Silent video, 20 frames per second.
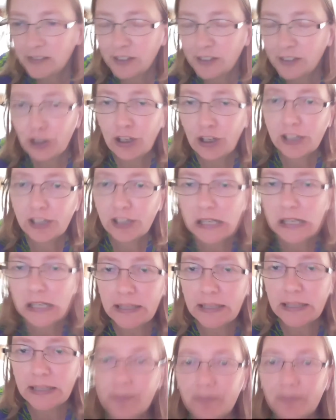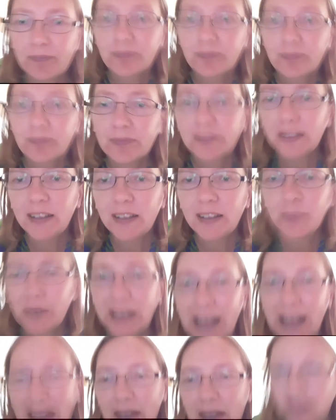hook up. My
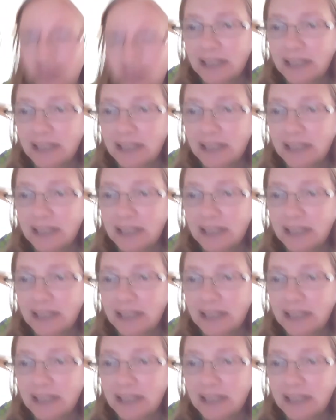cat